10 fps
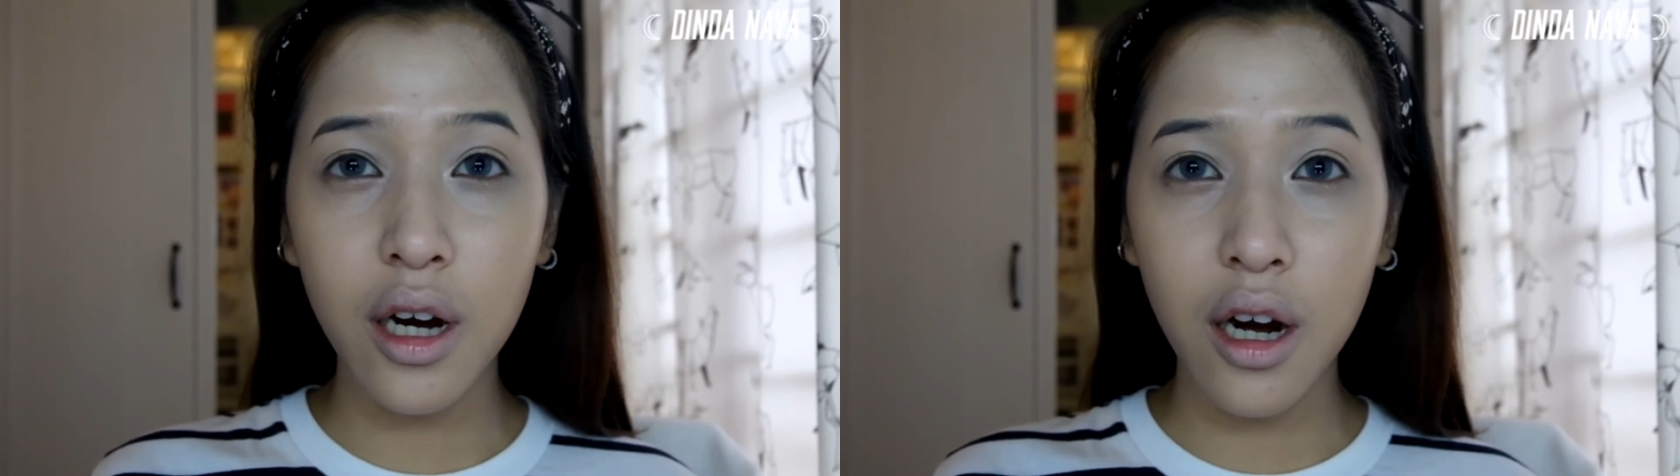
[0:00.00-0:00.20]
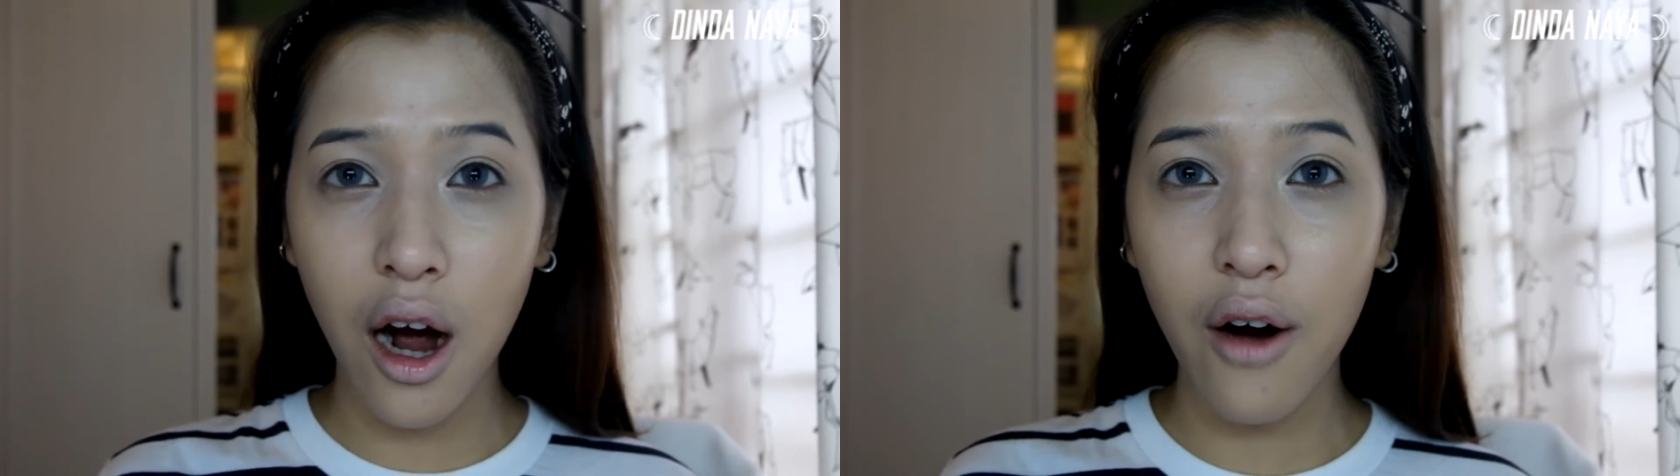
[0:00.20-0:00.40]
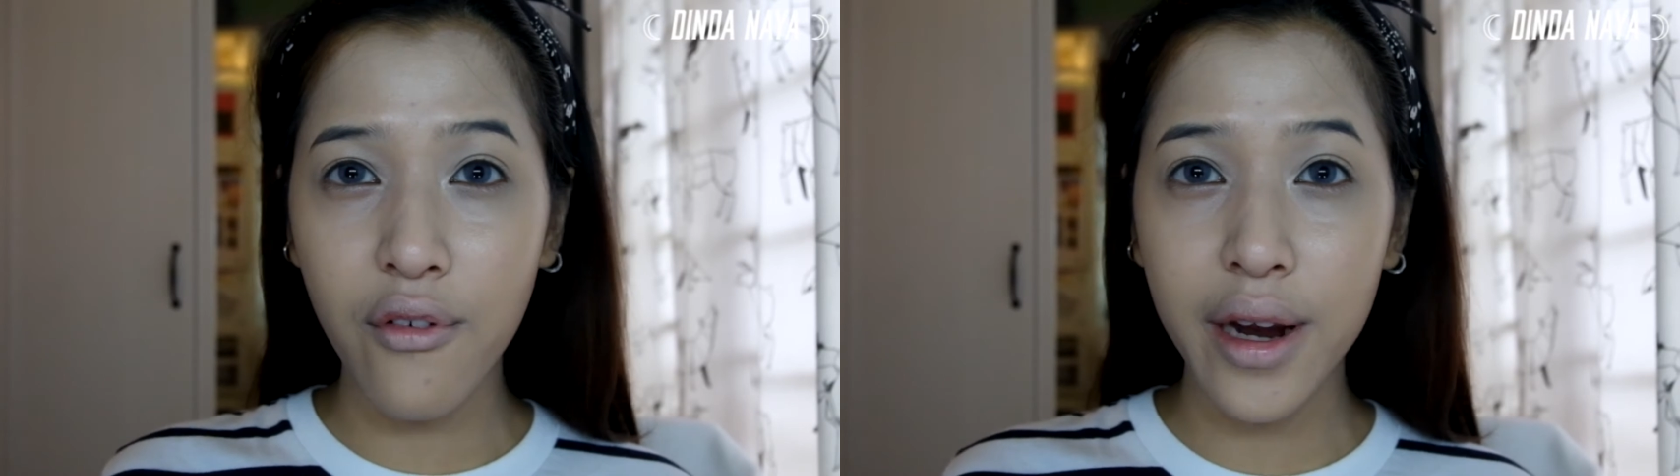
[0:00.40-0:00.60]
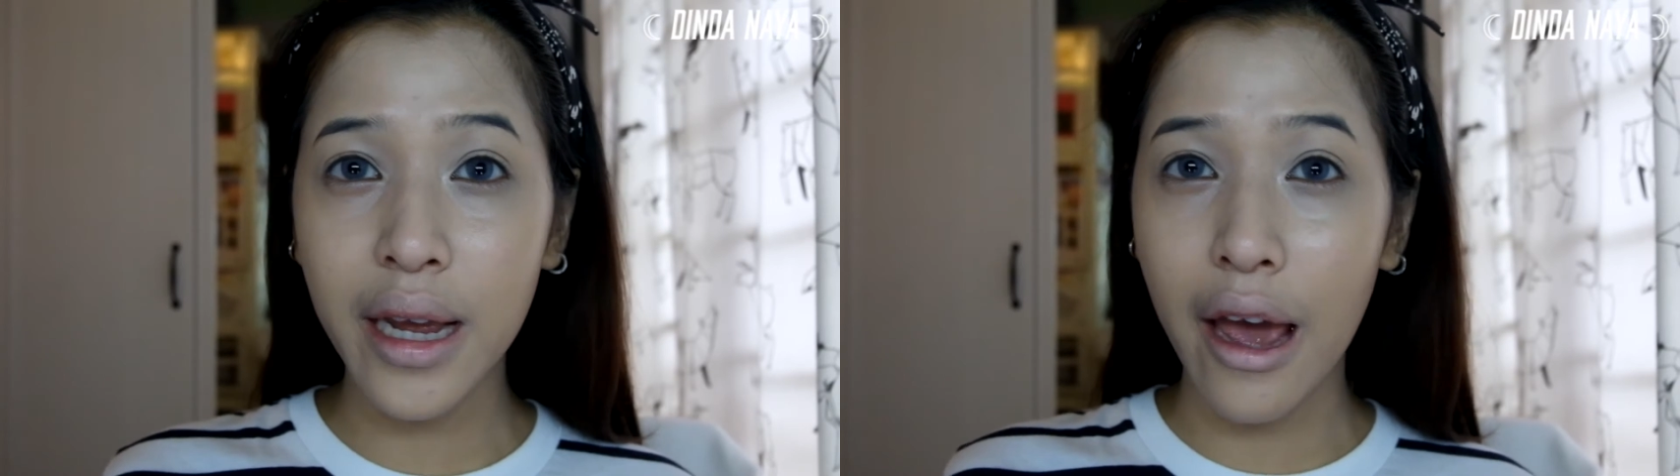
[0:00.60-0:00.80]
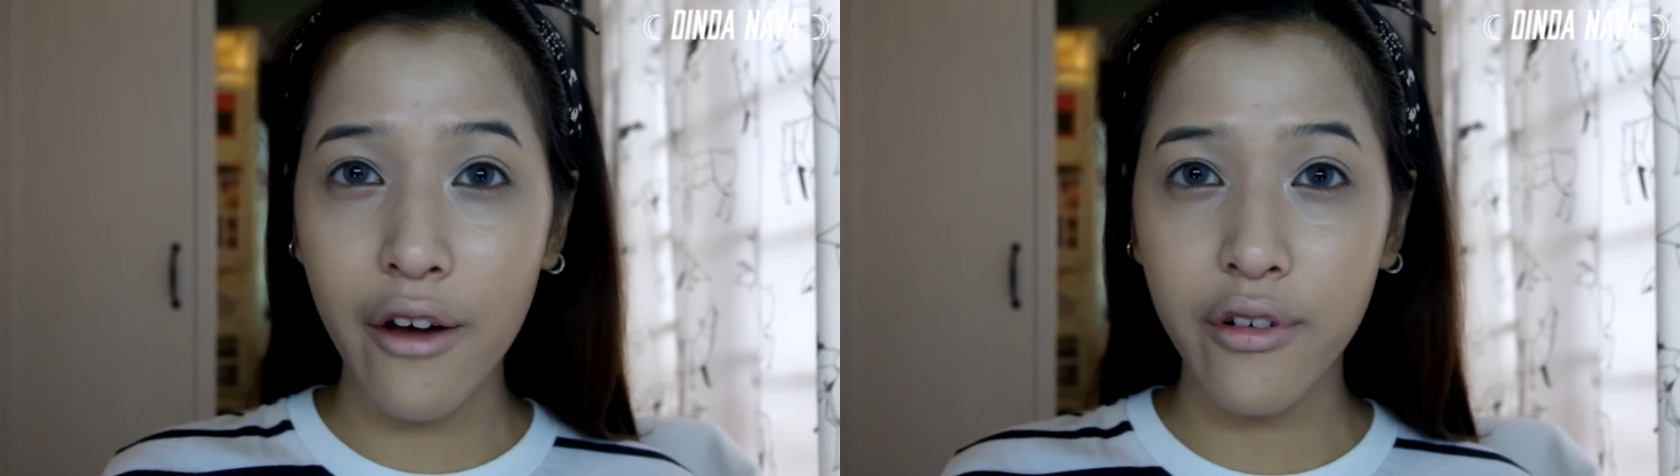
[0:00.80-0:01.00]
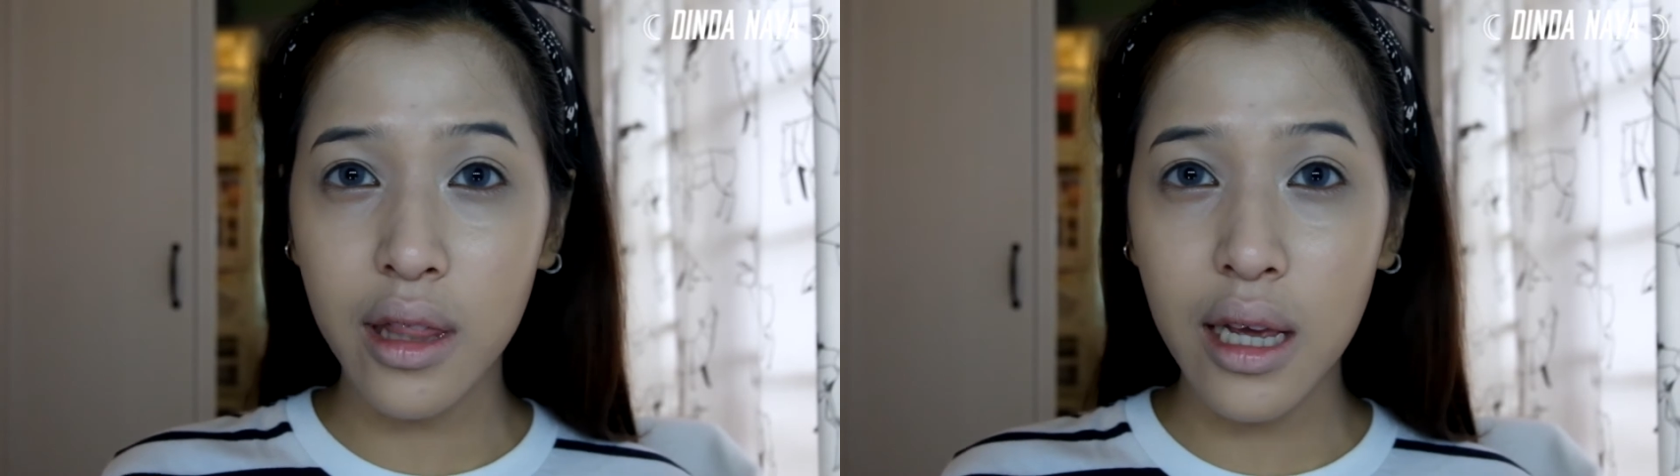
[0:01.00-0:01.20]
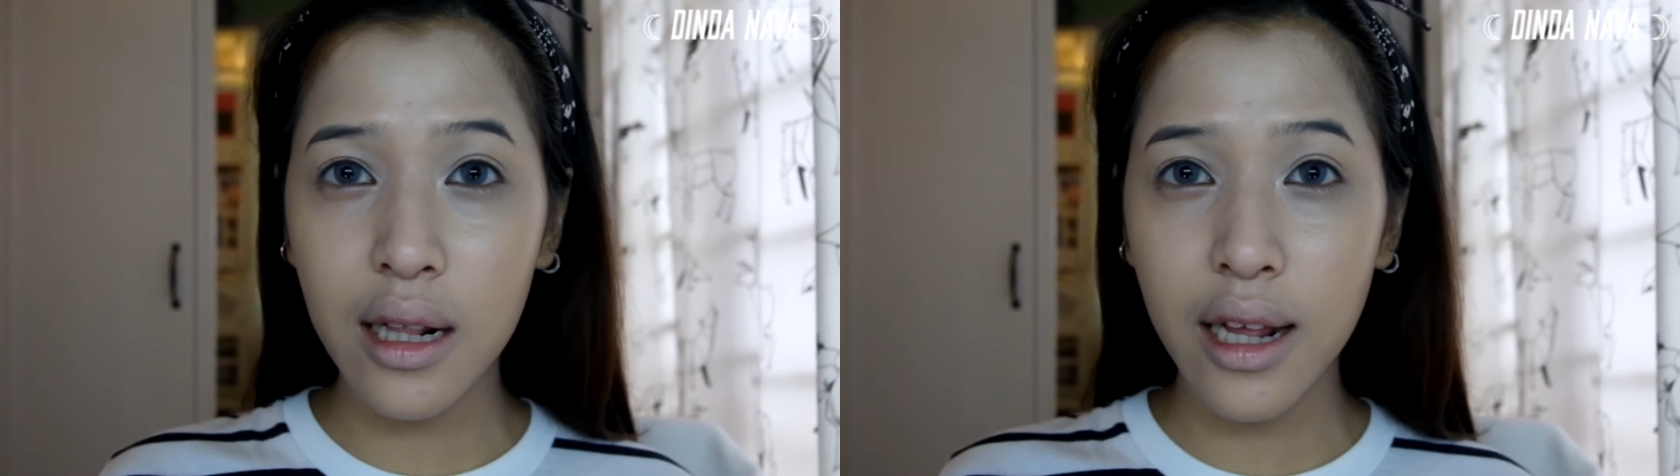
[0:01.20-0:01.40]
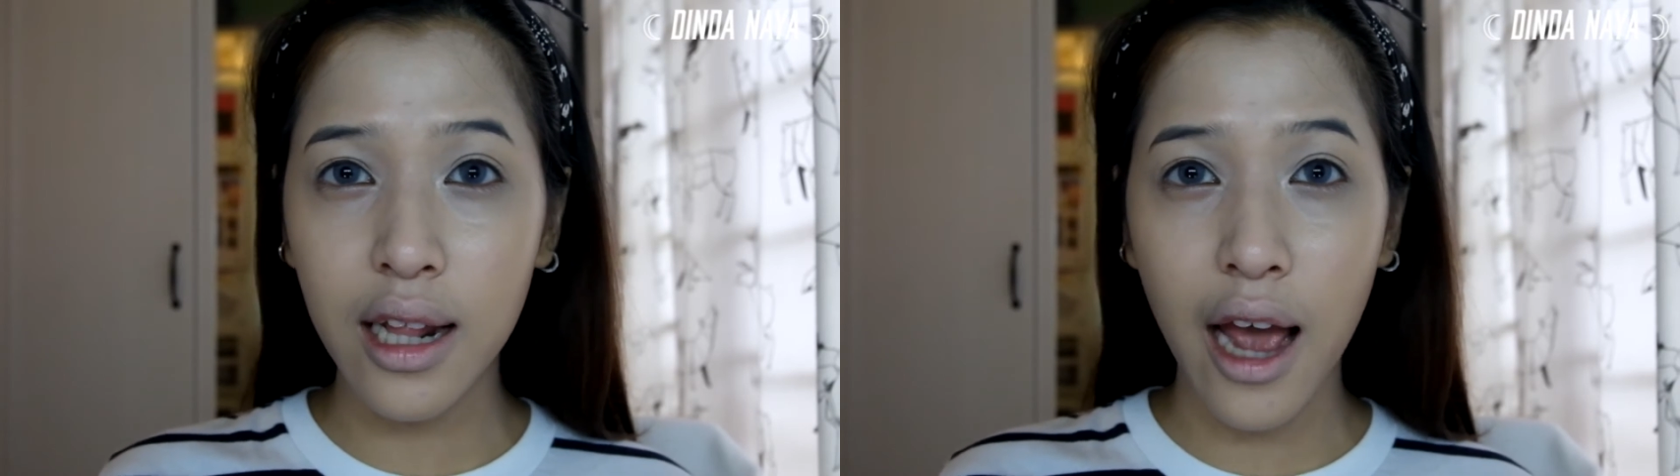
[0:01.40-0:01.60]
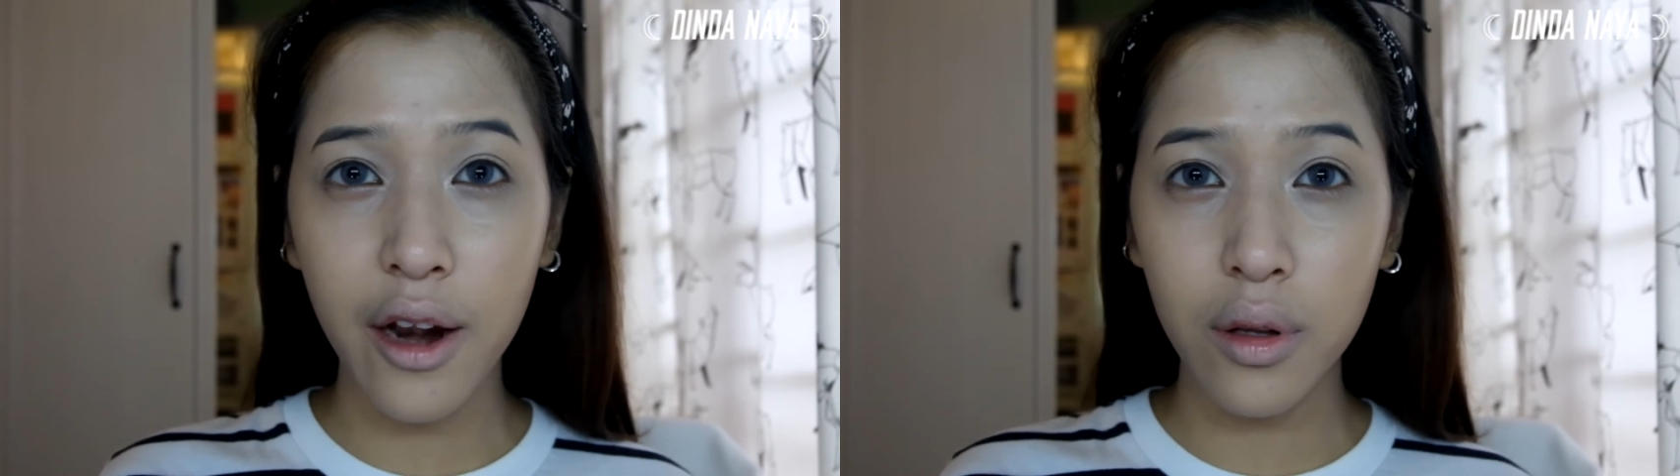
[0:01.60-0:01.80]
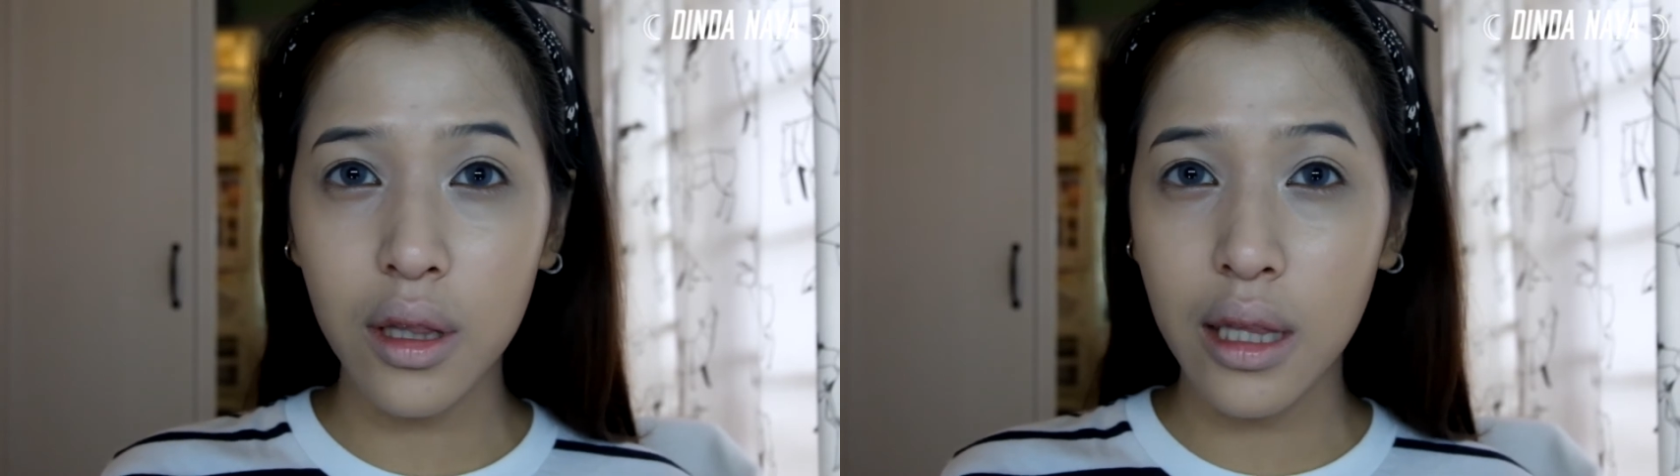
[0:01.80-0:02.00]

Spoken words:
covering everything that I don't